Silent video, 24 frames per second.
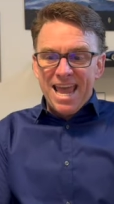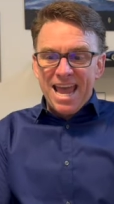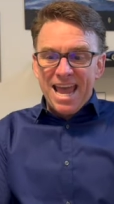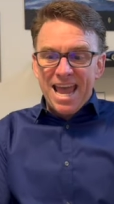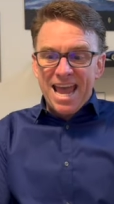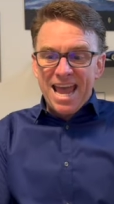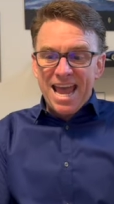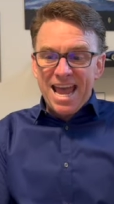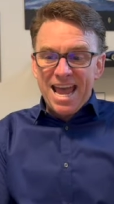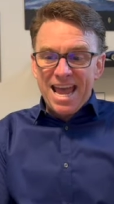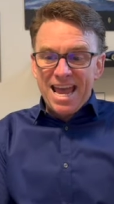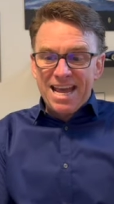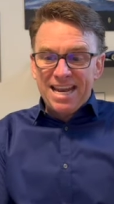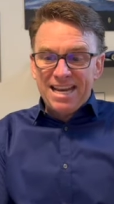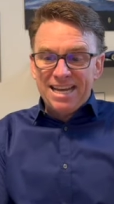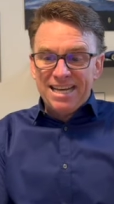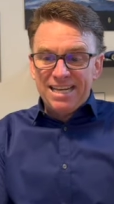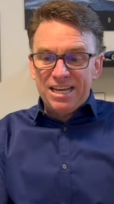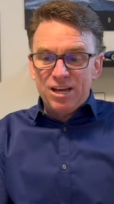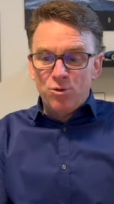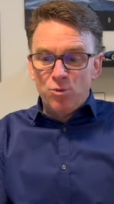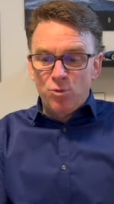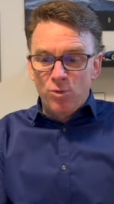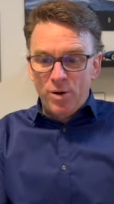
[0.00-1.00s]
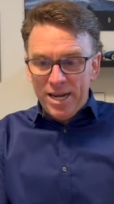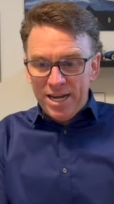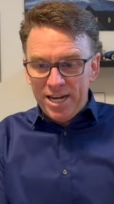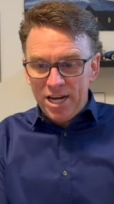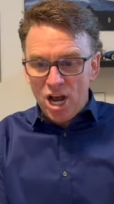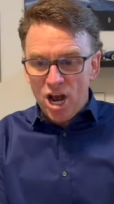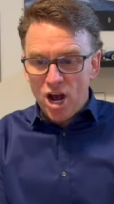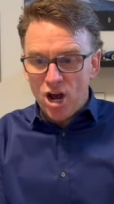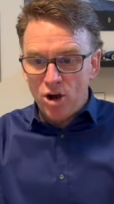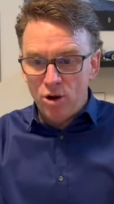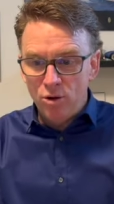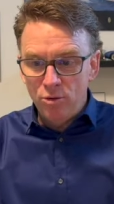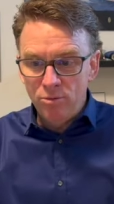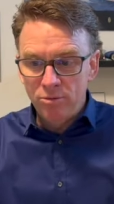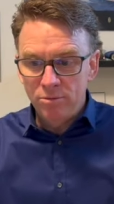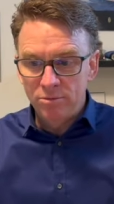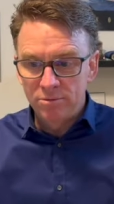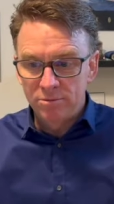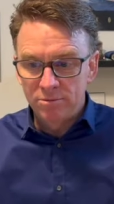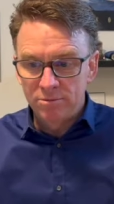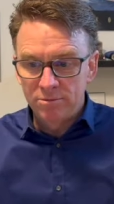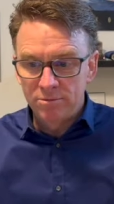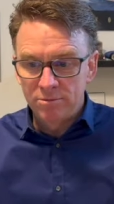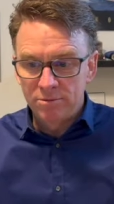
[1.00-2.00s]
And we know
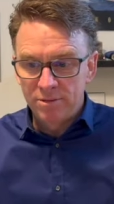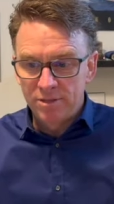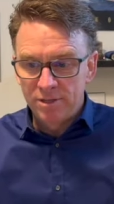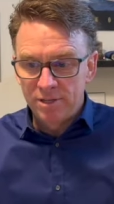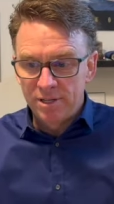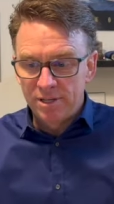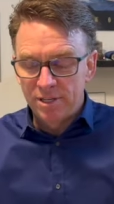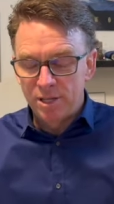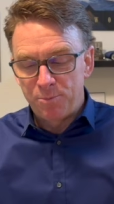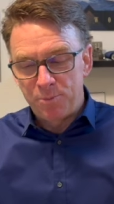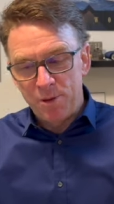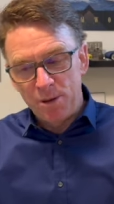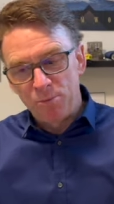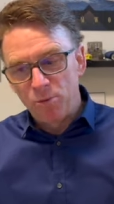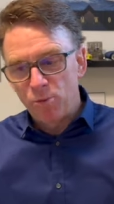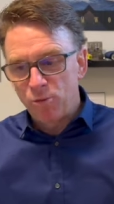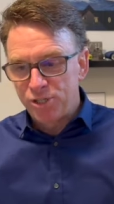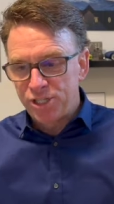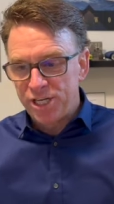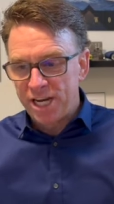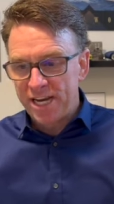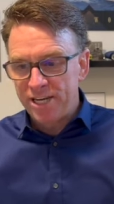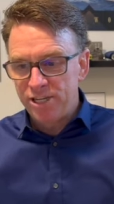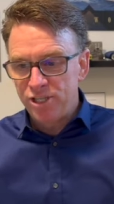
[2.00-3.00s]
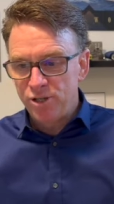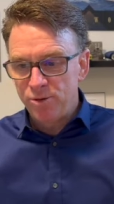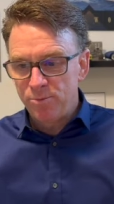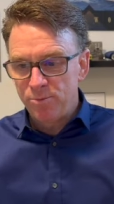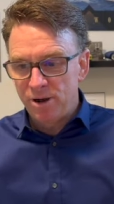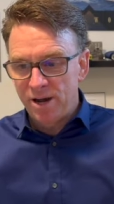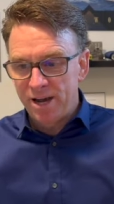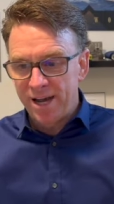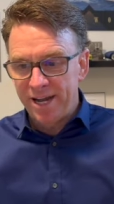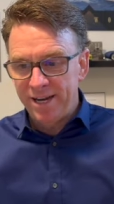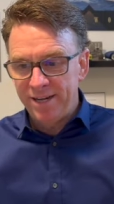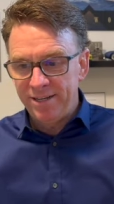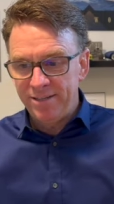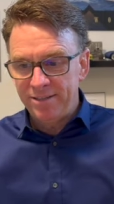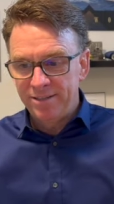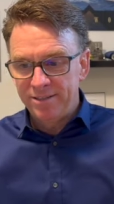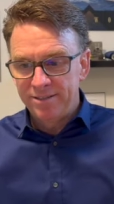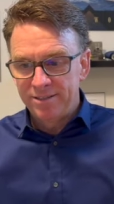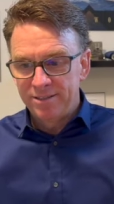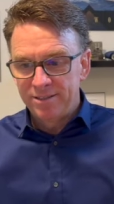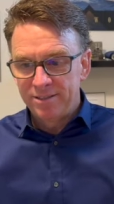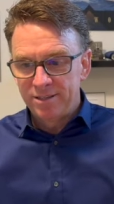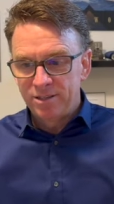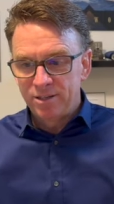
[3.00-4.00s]
that people will change their mind.
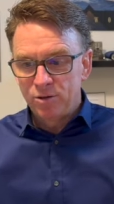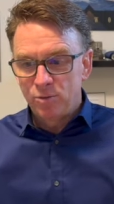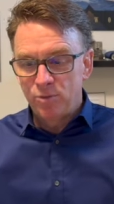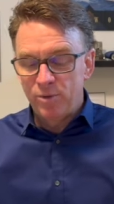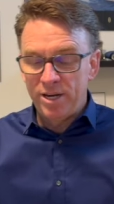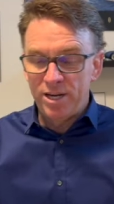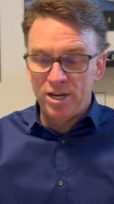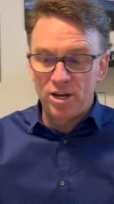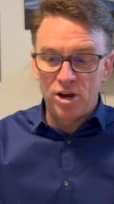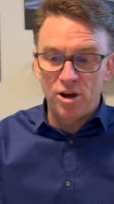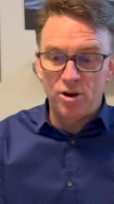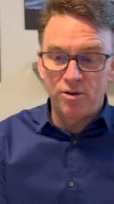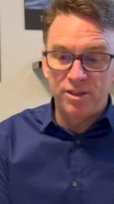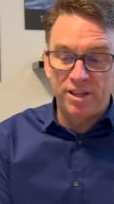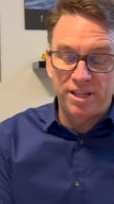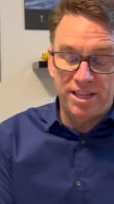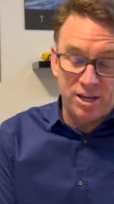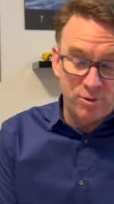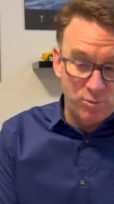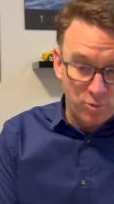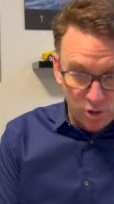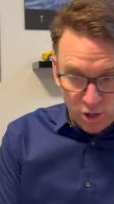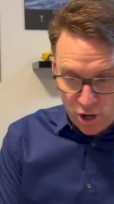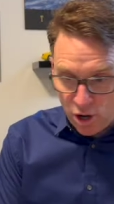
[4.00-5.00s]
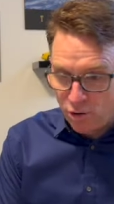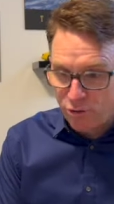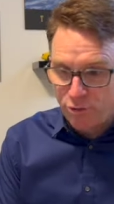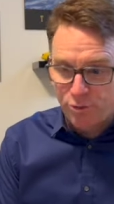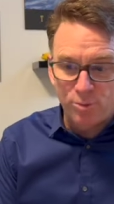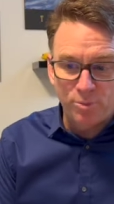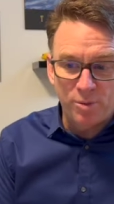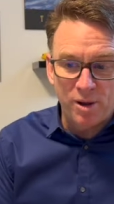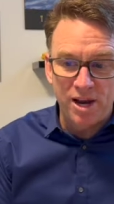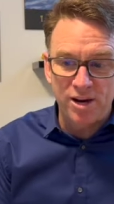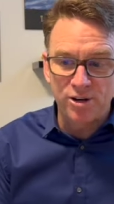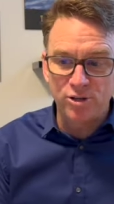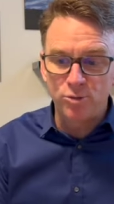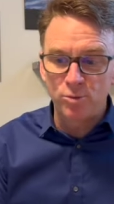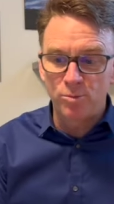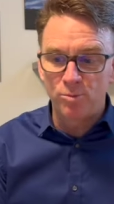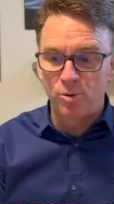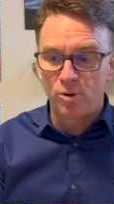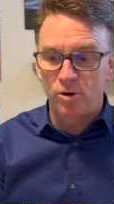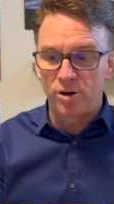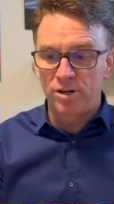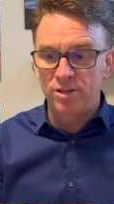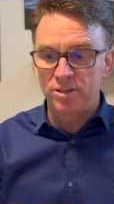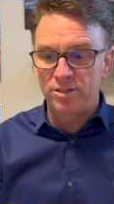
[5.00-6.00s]
We know that they will go through buyer's
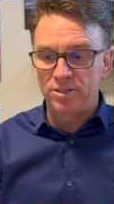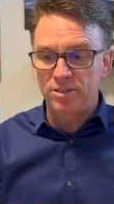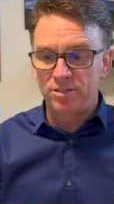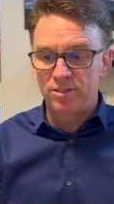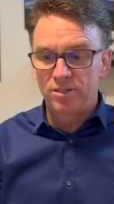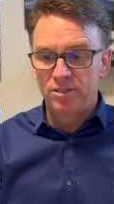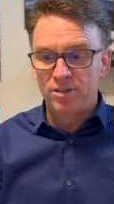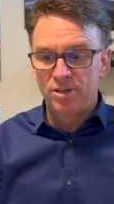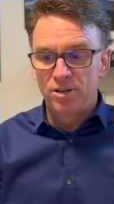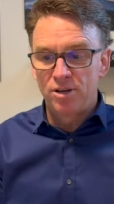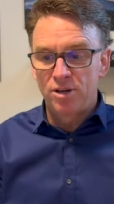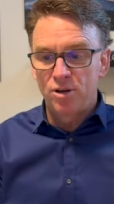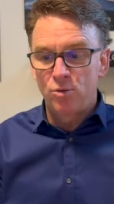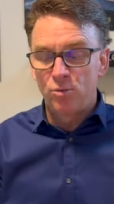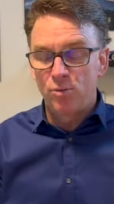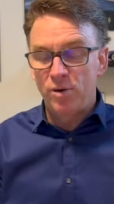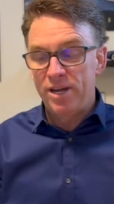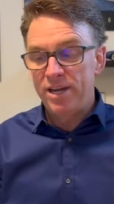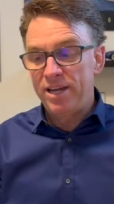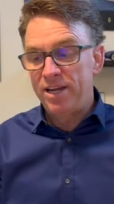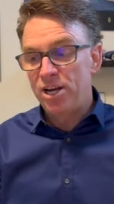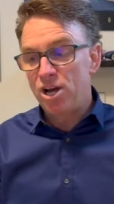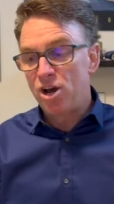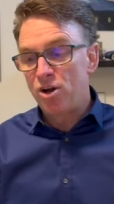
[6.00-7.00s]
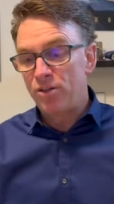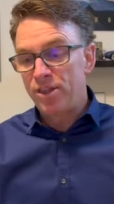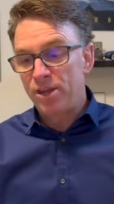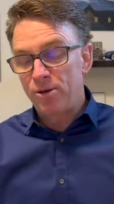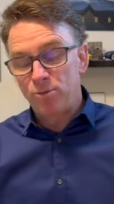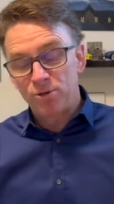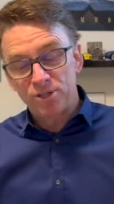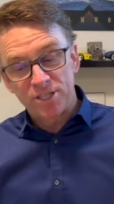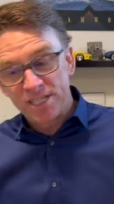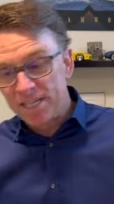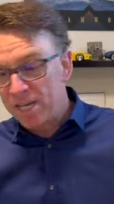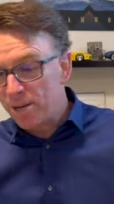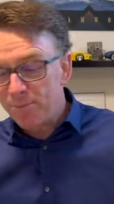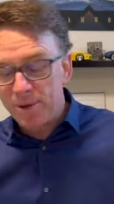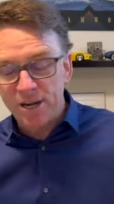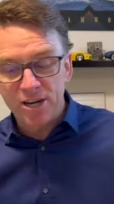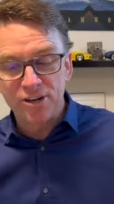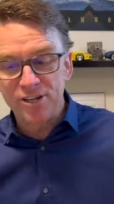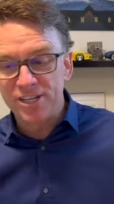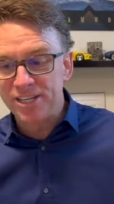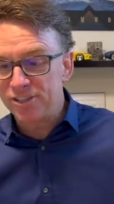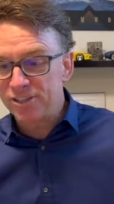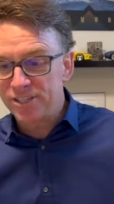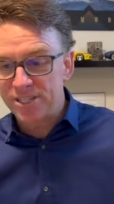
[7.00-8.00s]
remorse. We know they will see a better
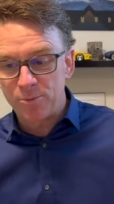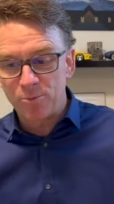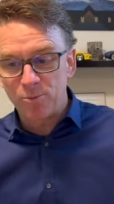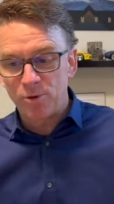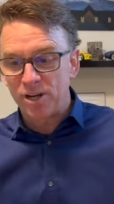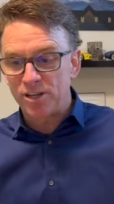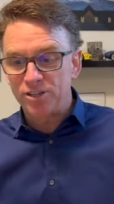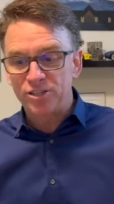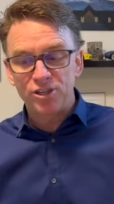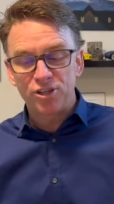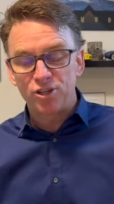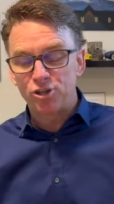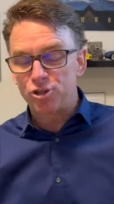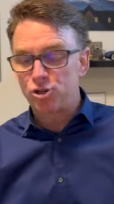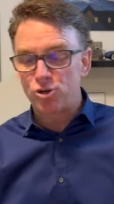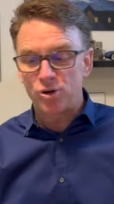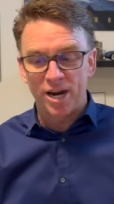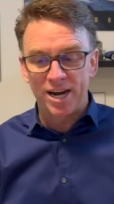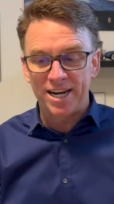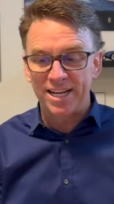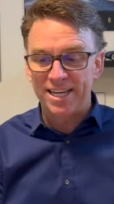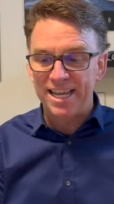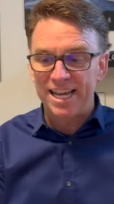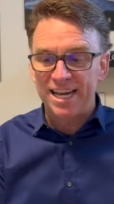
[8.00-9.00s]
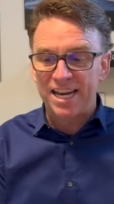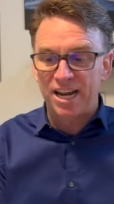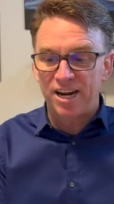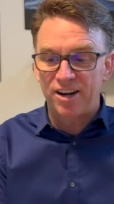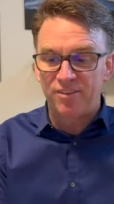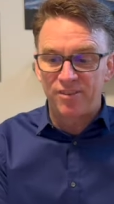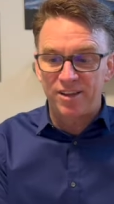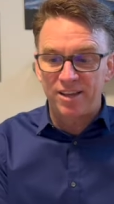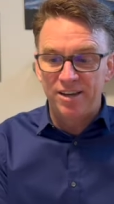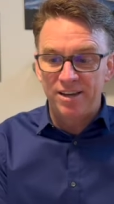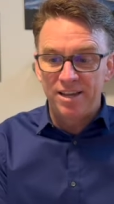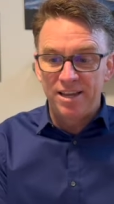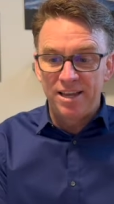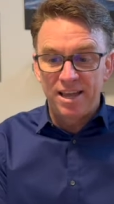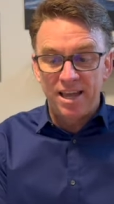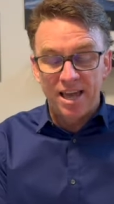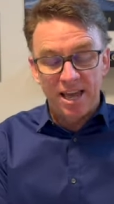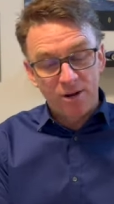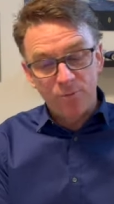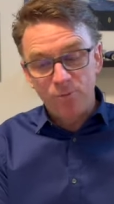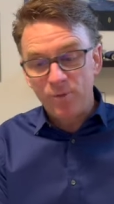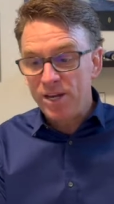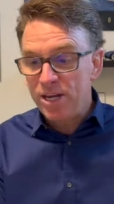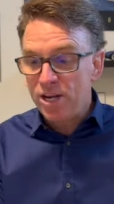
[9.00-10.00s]
deal somewhere else and they'll try to get out of it.
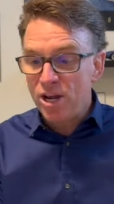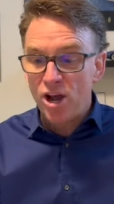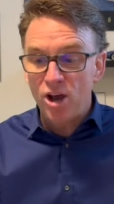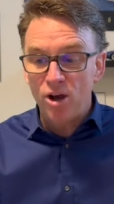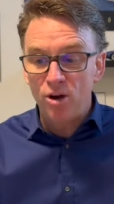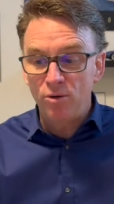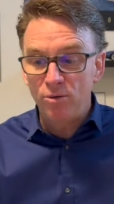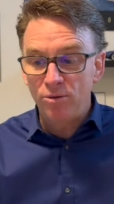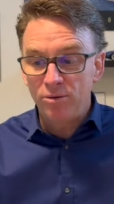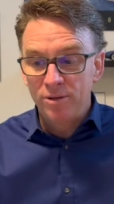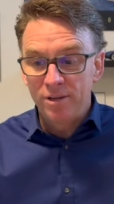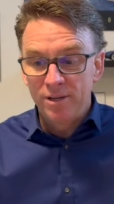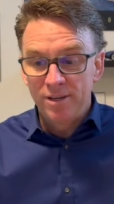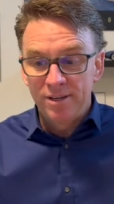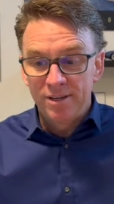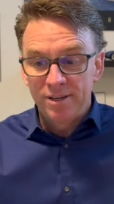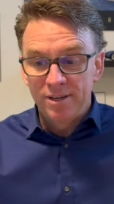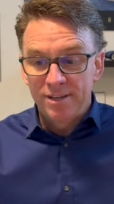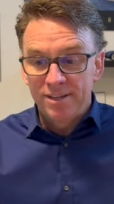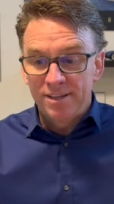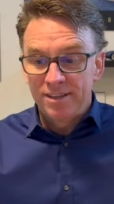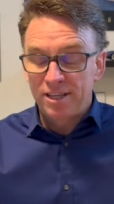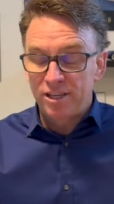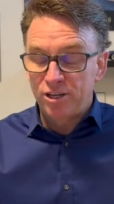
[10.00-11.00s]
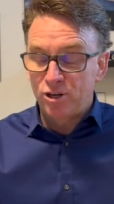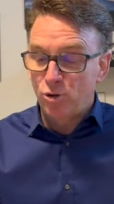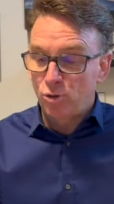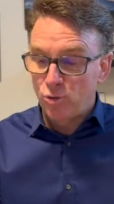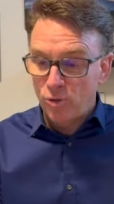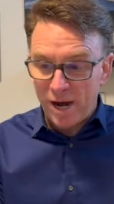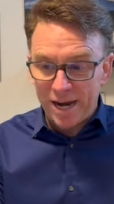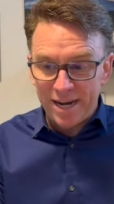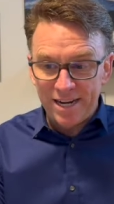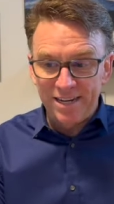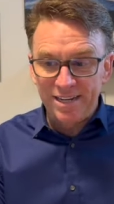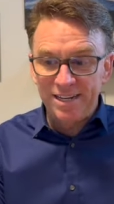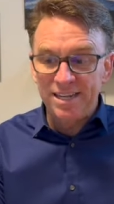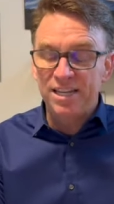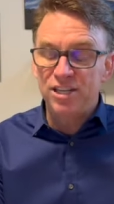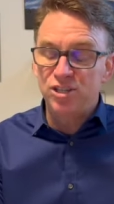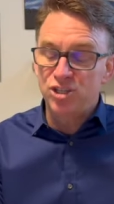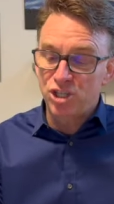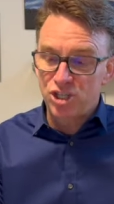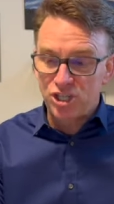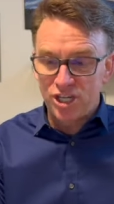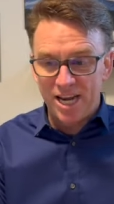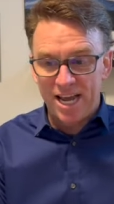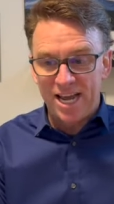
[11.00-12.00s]
And we know that credit is
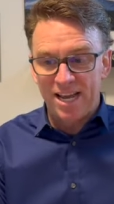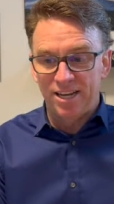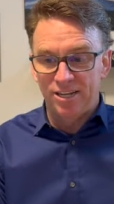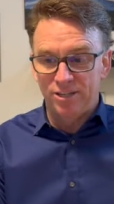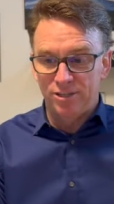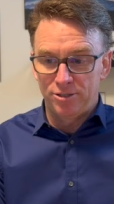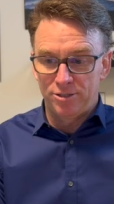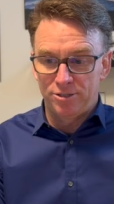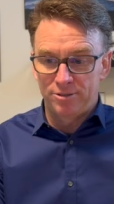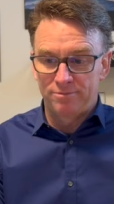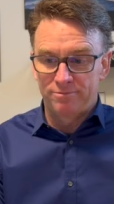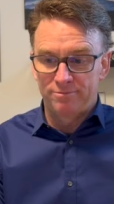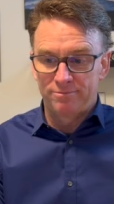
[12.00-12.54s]
a challenge.